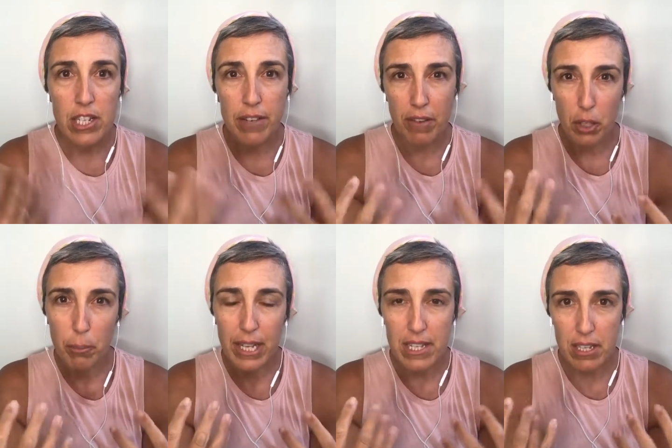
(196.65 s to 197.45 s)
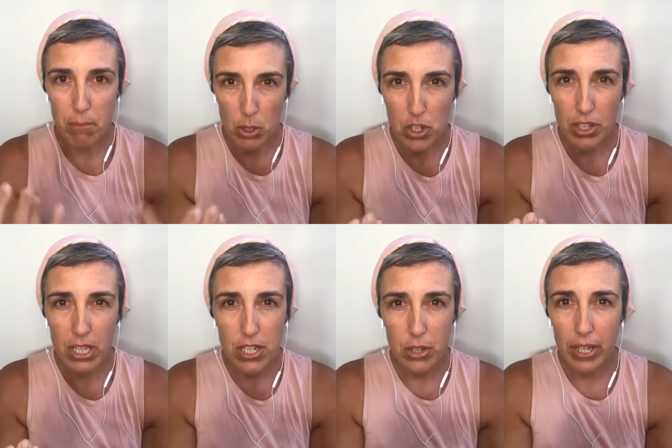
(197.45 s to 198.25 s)
difficult place
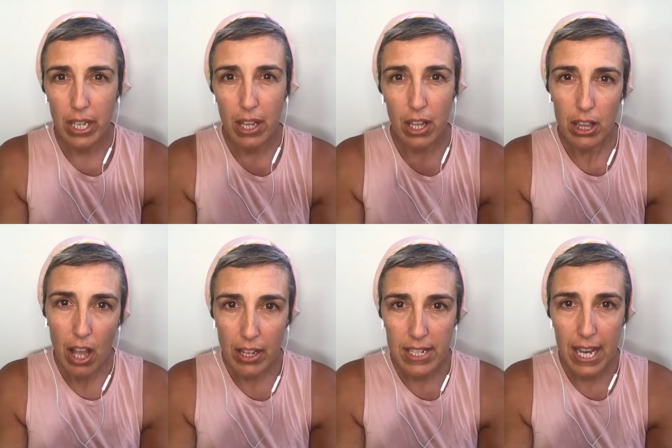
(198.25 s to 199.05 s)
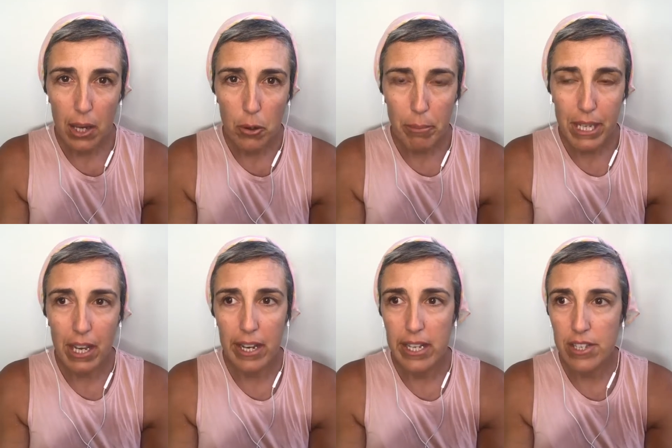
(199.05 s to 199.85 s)
emotionally during lockdown
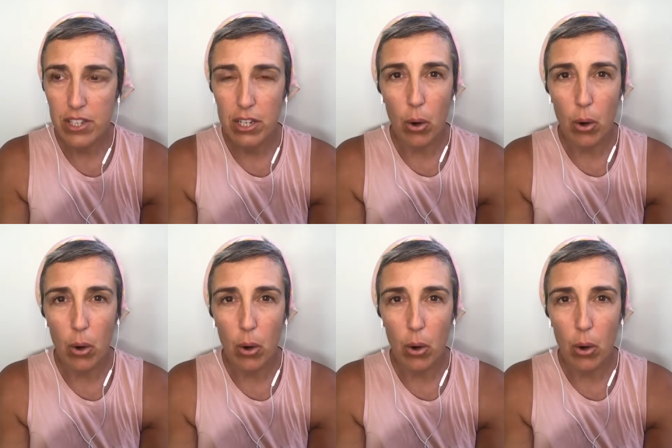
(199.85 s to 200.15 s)
because,